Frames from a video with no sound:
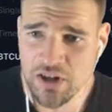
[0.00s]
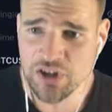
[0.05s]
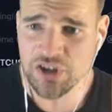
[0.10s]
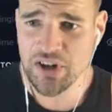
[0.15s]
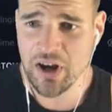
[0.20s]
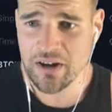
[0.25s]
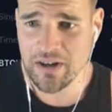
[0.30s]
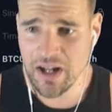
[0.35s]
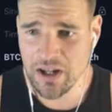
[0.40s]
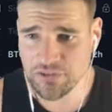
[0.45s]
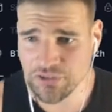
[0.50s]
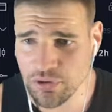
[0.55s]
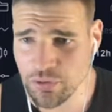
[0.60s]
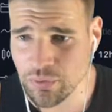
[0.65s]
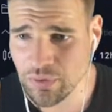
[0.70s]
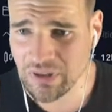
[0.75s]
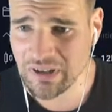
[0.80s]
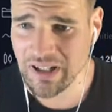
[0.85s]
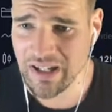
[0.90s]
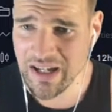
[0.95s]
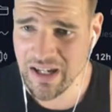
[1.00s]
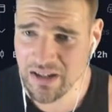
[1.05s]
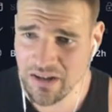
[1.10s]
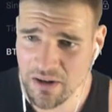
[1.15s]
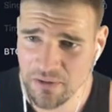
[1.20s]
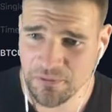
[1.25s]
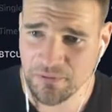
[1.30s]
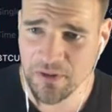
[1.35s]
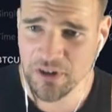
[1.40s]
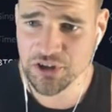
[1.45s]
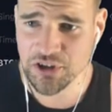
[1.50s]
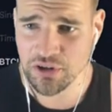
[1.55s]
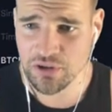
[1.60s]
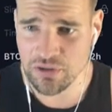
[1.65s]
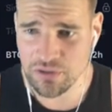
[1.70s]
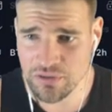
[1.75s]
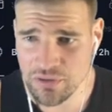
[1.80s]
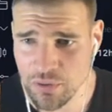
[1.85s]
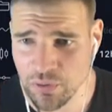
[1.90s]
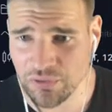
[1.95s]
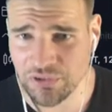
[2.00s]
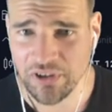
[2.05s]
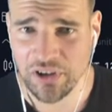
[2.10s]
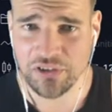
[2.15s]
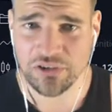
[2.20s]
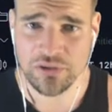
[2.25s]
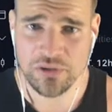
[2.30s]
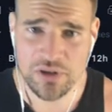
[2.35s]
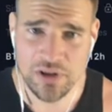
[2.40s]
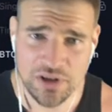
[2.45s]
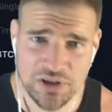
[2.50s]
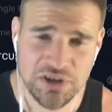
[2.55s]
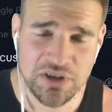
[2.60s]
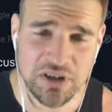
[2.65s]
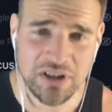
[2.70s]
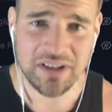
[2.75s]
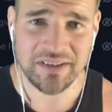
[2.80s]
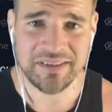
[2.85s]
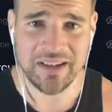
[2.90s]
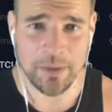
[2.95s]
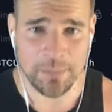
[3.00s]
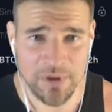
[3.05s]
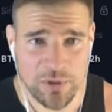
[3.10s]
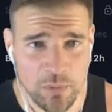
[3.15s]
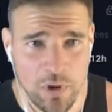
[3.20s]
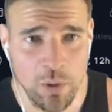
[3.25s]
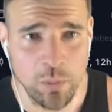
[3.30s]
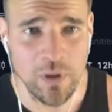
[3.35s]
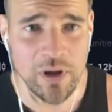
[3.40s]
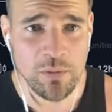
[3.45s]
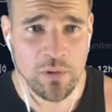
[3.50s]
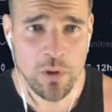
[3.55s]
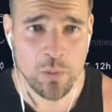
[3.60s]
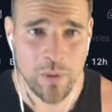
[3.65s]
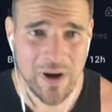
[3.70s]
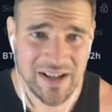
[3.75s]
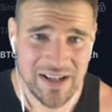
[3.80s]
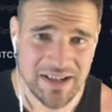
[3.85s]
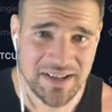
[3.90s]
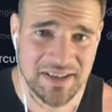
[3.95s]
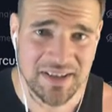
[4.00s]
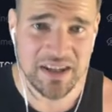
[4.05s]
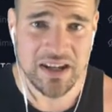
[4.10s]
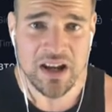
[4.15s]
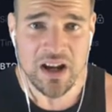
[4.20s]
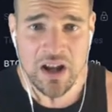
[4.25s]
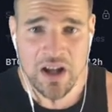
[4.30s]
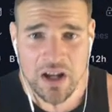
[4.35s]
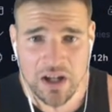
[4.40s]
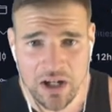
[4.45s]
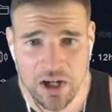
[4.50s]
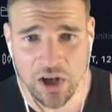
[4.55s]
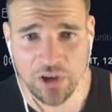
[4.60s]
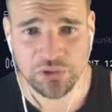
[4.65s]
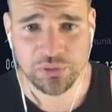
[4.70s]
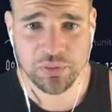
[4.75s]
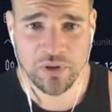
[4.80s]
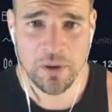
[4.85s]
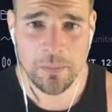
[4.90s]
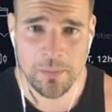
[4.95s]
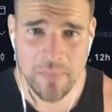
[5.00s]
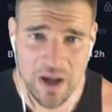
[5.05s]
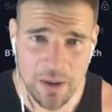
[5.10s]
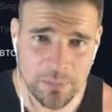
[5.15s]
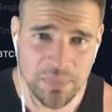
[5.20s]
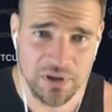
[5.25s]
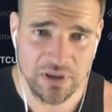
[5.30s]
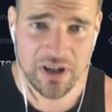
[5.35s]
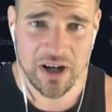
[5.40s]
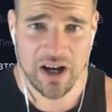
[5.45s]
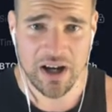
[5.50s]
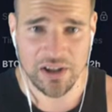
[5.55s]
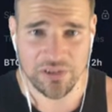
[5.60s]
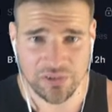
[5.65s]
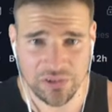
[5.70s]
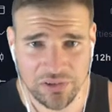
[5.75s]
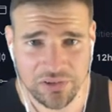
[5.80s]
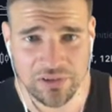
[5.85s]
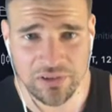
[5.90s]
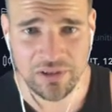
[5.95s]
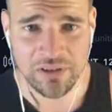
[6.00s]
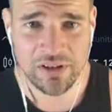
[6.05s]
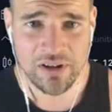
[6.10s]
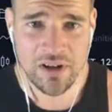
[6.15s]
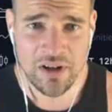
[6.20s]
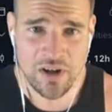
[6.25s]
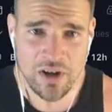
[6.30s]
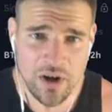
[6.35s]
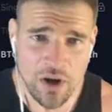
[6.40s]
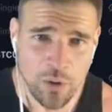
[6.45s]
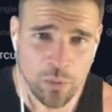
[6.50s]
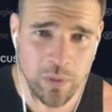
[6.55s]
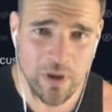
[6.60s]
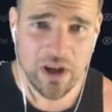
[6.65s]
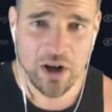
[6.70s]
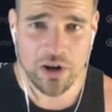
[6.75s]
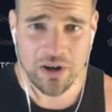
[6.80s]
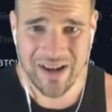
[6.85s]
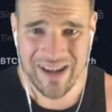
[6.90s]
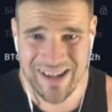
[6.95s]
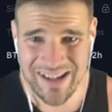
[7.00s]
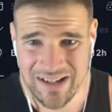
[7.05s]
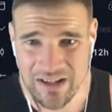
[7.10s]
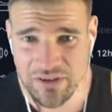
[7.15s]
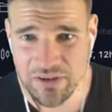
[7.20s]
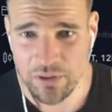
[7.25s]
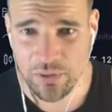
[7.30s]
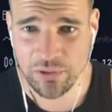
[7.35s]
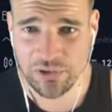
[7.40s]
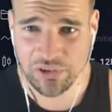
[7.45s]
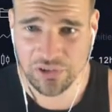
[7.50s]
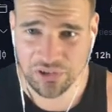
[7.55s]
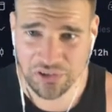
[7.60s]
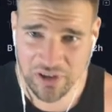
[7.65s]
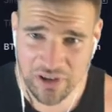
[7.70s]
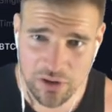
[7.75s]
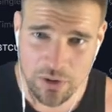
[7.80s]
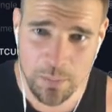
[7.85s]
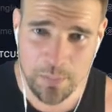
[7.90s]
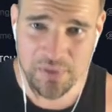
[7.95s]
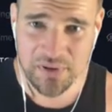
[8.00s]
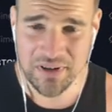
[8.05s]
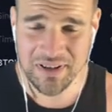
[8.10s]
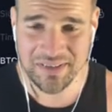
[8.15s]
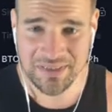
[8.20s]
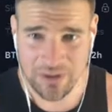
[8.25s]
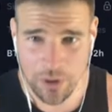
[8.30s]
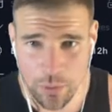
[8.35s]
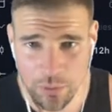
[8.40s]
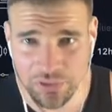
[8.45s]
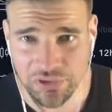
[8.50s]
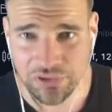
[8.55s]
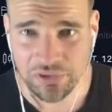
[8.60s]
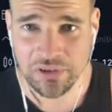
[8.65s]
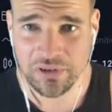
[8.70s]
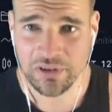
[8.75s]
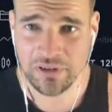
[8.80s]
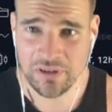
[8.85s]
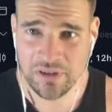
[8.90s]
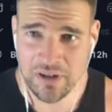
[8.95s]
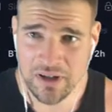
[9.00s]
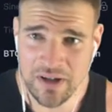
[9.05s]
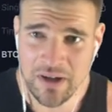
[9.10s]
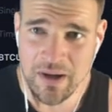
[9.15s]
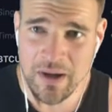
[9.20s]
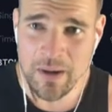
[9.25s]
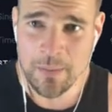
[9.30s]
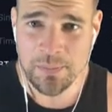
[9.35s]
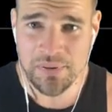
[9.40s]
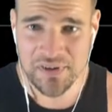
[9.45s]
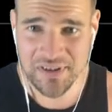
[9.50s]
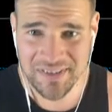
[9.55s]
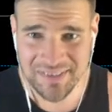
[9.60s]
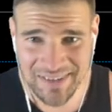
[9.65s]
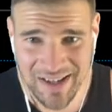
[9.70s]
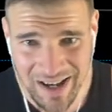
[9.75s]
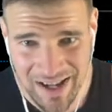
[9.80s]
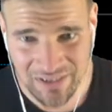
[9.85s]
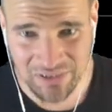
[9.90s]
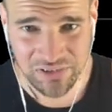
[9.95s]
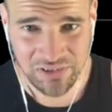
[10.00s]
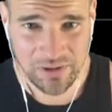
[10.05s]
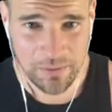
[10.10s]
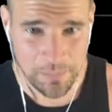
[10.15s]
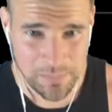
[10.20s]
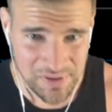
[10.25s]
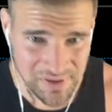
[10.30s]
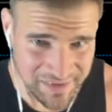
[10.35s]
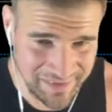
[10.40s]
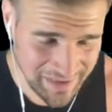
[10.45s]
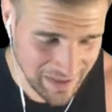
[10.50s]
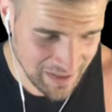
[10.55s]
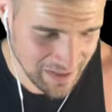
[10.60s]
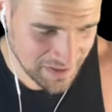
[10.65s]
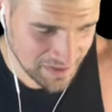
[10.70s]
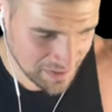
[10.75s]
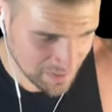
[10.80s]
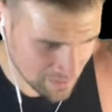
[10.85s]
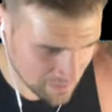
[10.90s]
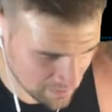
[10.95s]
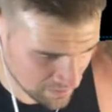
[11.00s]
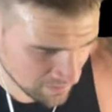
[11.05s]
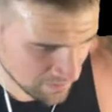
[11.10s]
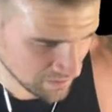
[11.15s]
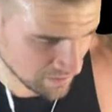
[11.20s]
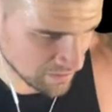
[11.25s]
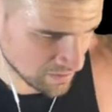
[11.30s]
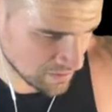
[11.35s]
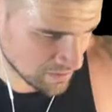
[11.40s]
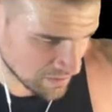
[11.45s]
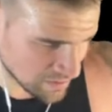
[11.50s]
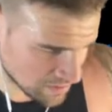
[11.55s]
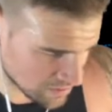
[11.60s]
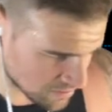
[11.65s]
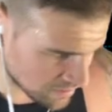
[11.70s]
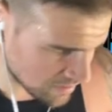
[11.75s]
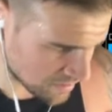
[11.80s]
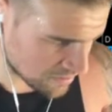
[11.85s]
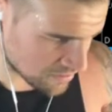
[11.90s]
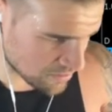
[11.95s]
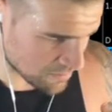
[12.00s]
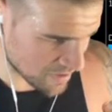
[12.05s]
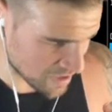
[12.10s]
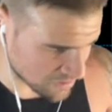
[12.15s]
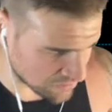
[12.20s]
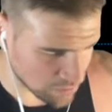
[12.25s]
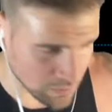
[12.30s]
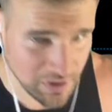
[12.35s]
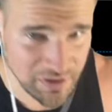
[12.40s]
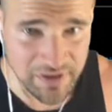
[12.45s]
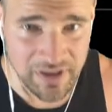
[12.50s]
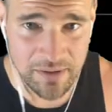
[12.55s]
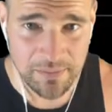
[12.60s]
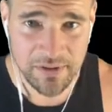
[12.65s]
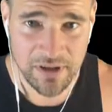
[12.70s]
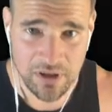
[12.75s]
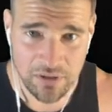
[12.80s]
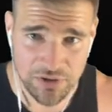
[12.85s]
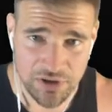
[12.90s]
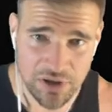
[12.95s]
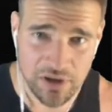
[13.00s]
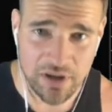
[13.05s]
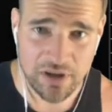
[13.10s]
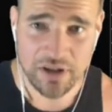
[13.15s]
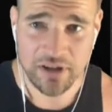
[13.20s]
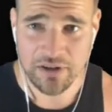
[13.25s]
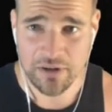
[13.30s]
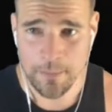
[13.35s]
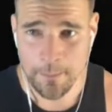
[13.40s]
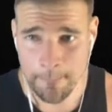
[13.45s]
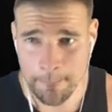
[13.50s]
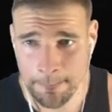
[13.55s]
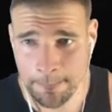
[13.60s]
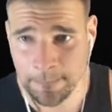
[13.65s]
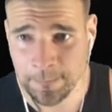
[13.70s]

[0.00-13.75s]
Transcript: Shout out to Lean Official, who says, New York's going to dump it. Well, we will wait and see. Because remember, guys, we are in those single printos. Printas. Printes. All right, let's go back to our TPO chart here.